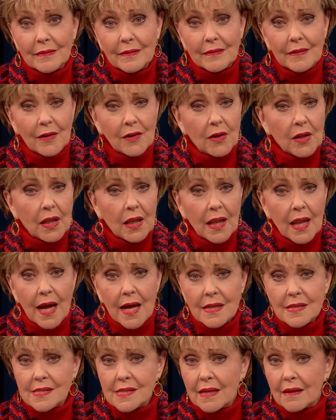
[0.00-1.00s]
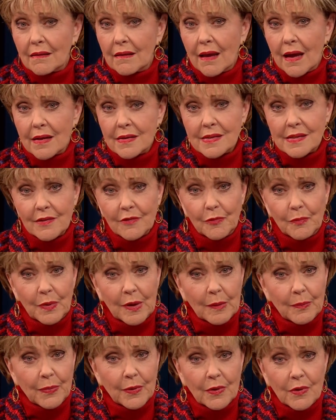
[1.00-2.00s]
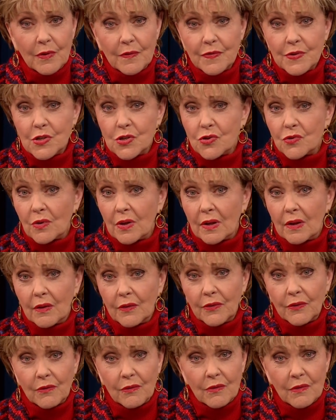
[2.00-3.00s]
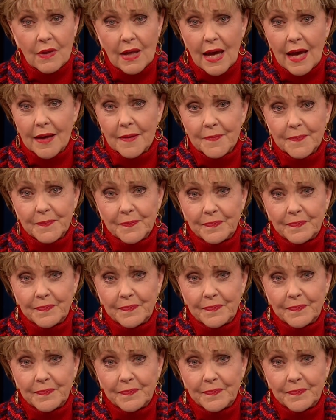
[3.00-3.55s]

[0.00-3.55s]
There are lots and lots of people who've struggled through that.